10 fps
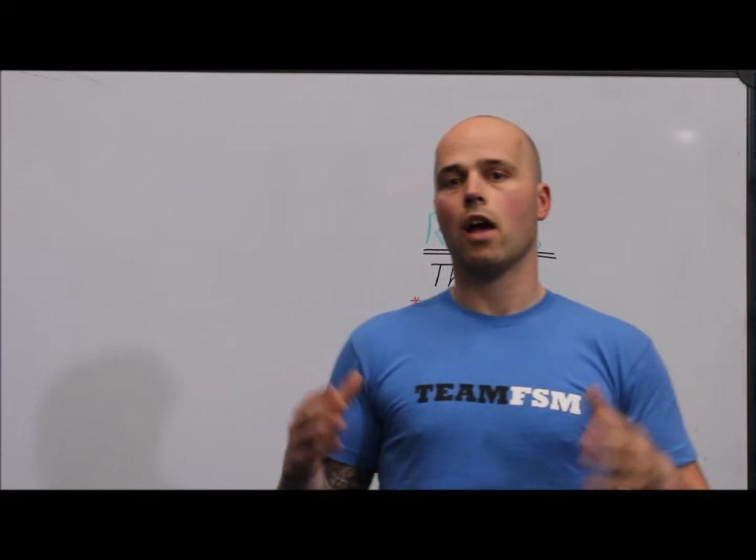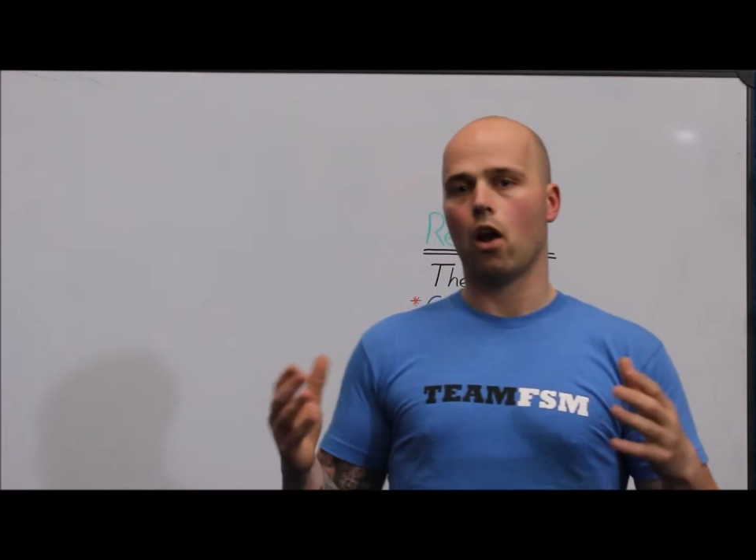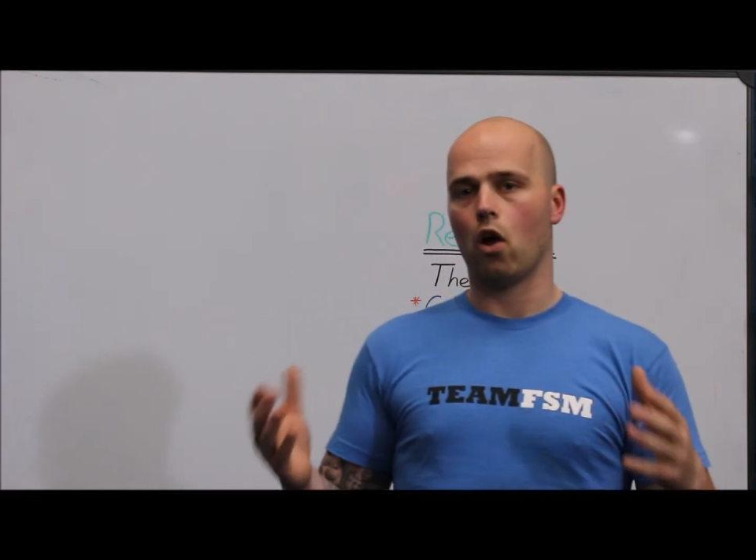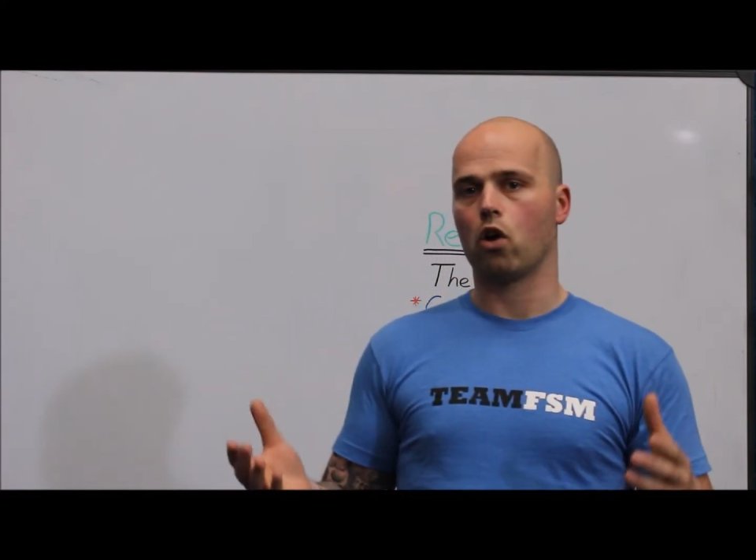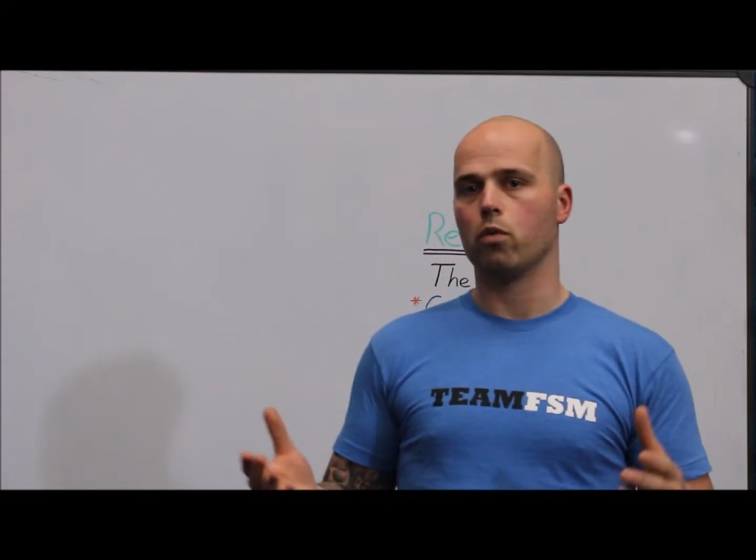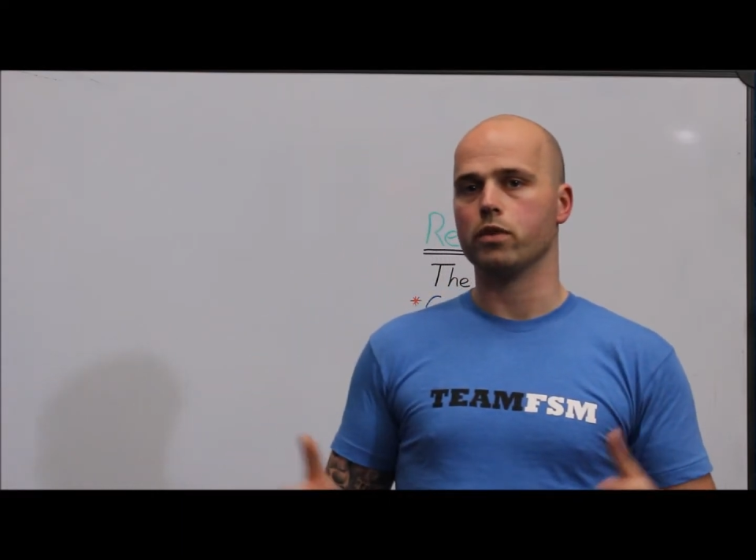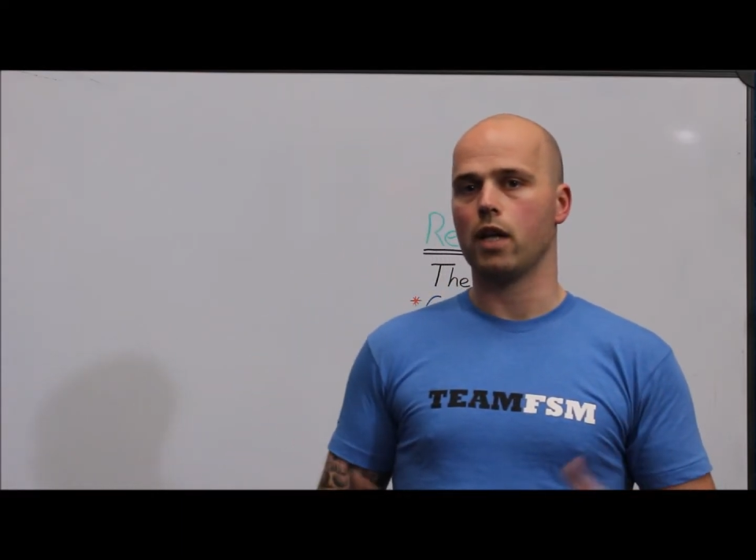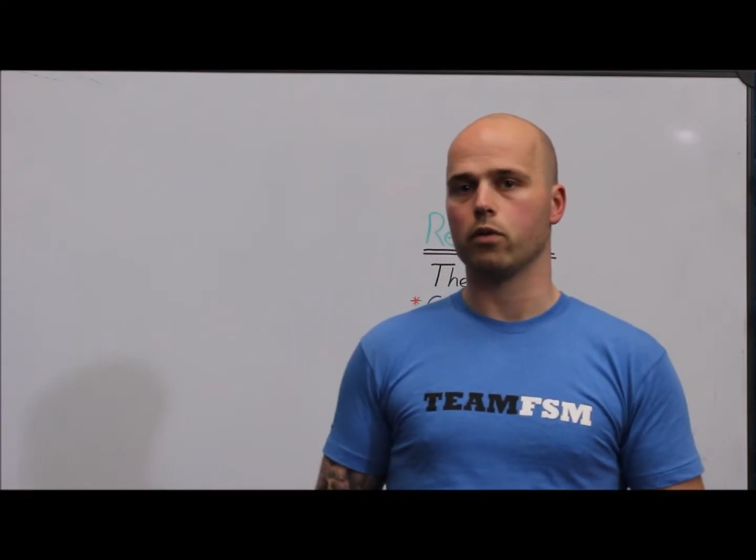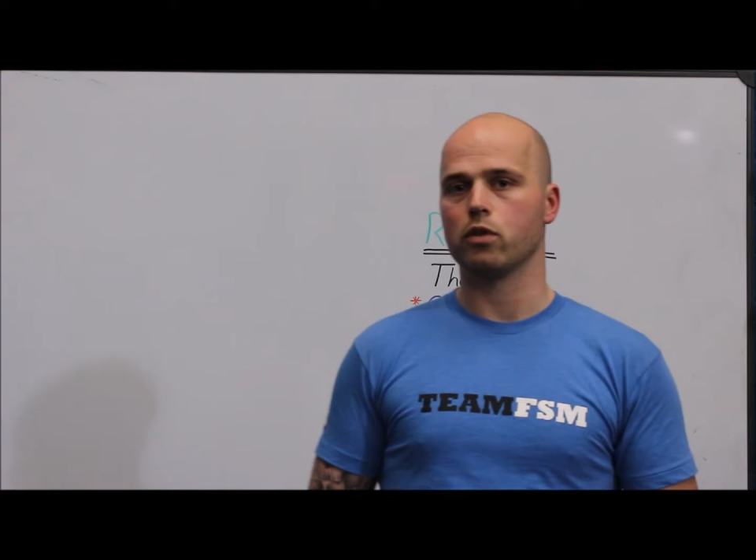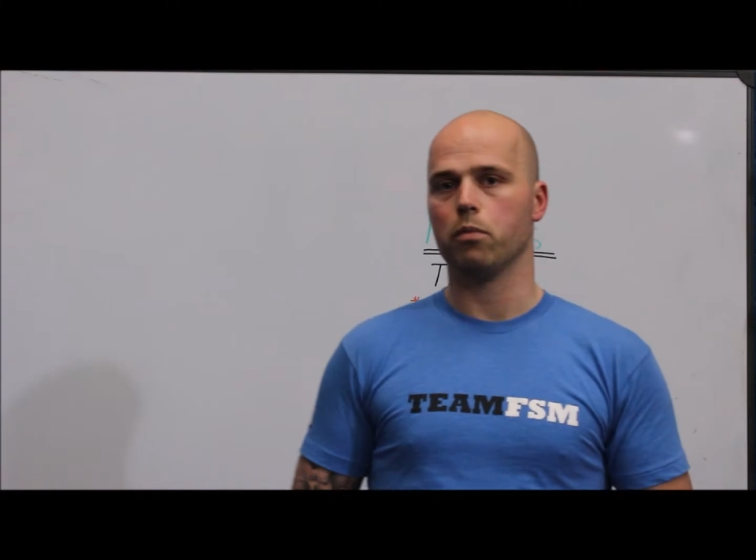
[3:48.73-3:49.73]
it all comes
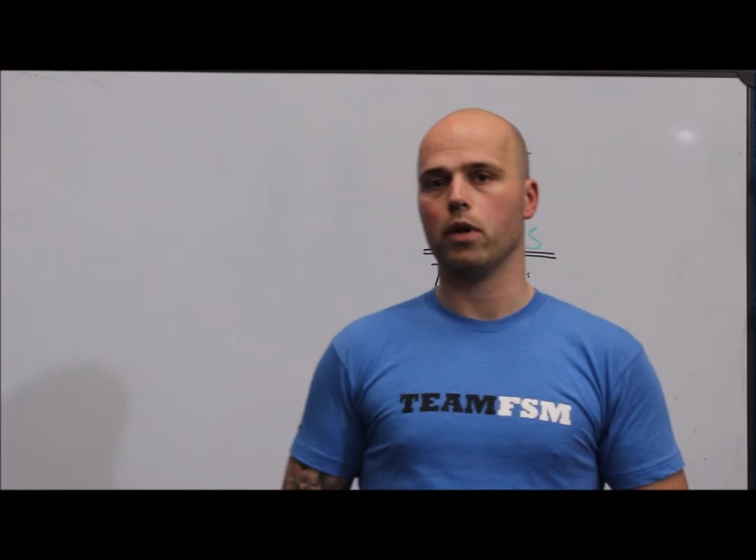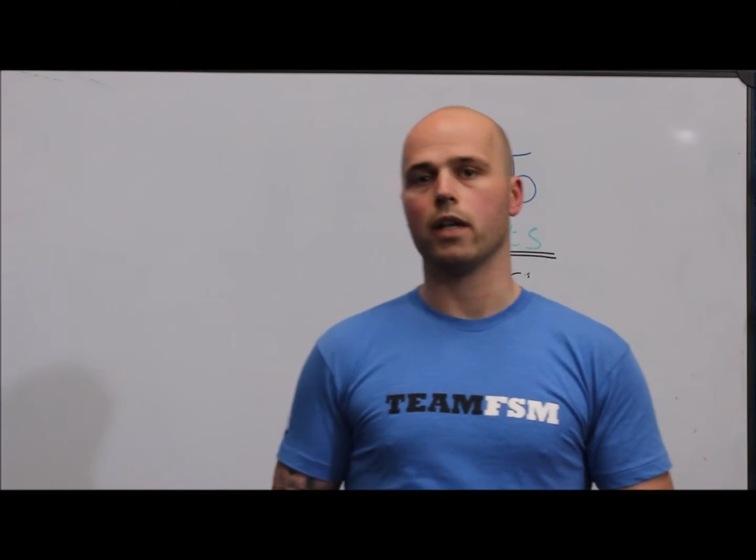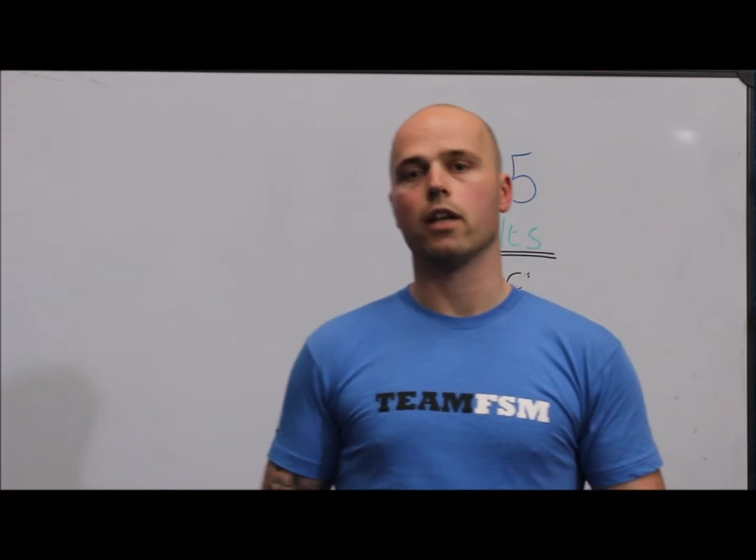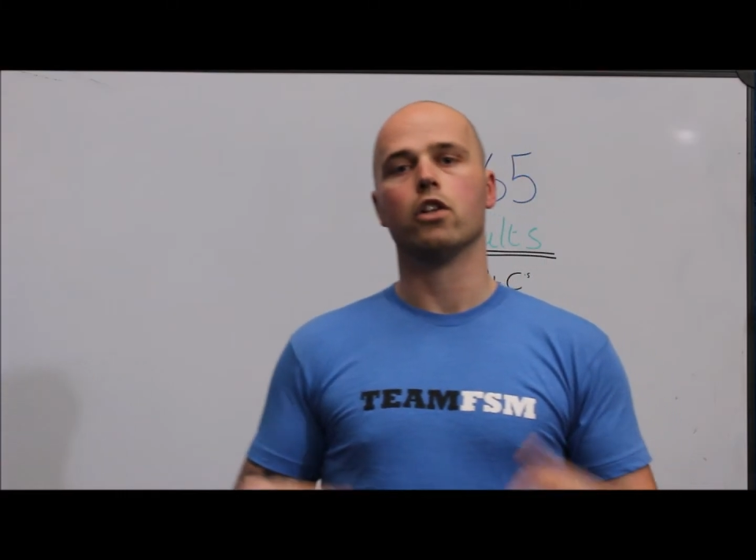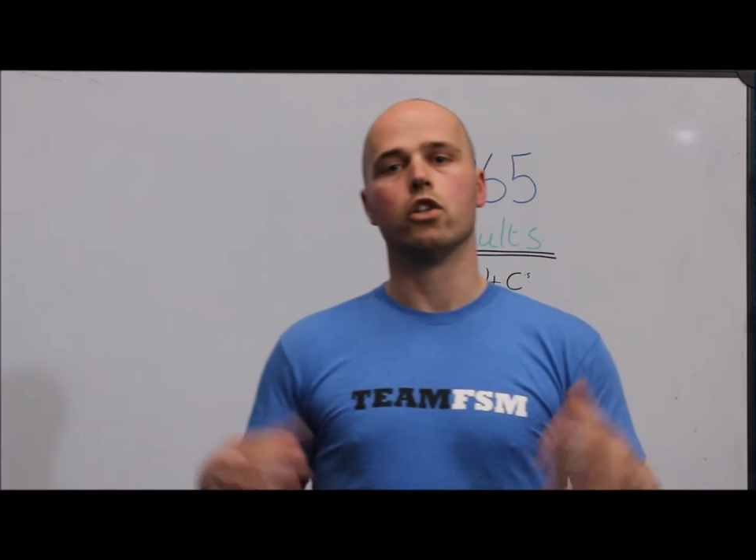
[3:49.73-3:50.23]
down to money.